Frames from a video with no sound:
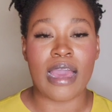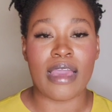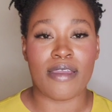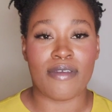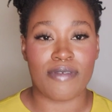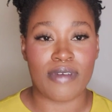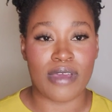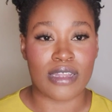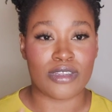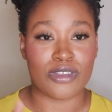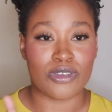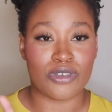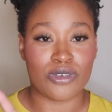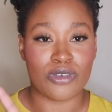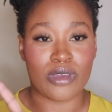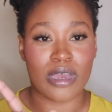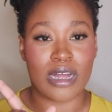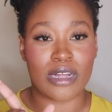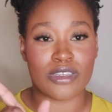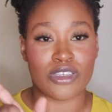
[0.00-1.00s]
If I
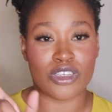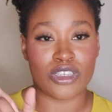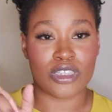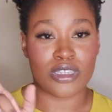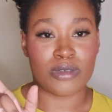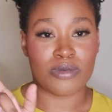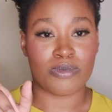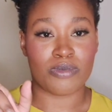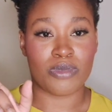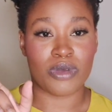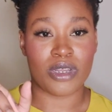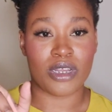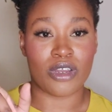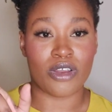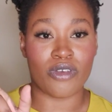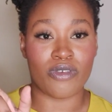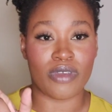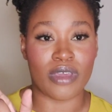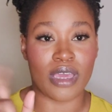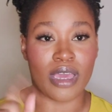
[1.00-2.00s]
do, I'll just put it
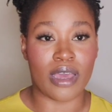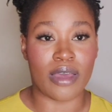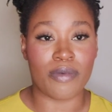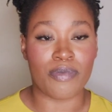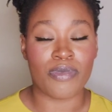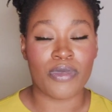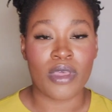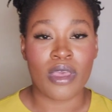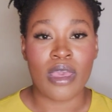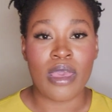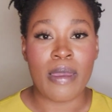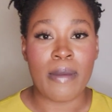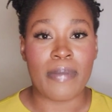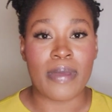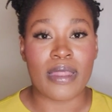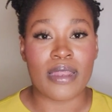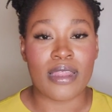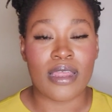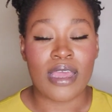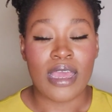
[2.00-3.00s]
over here.
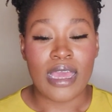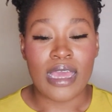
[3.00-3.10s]
But